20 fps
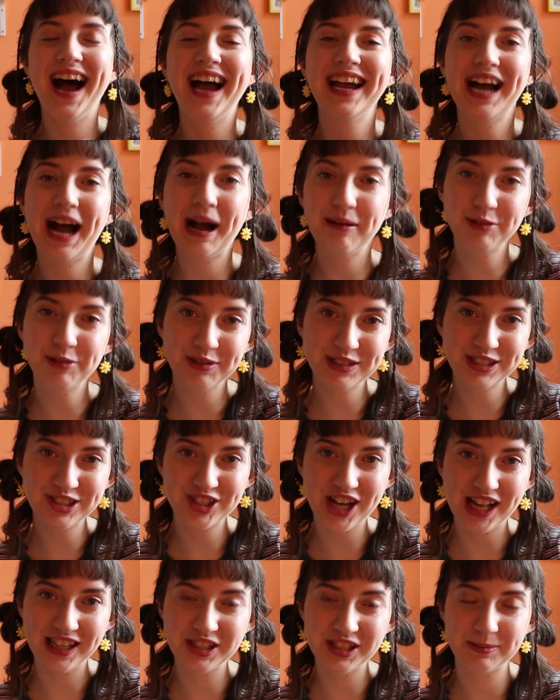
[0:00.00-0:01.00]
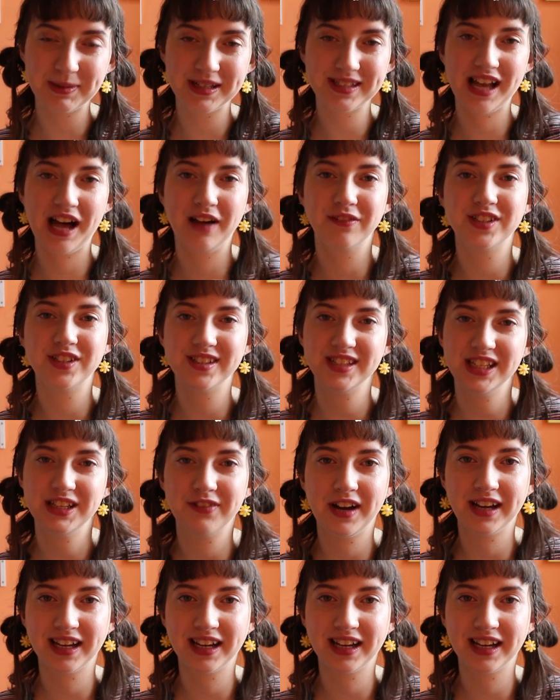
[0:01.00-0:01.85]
I am going to challenge myself to see if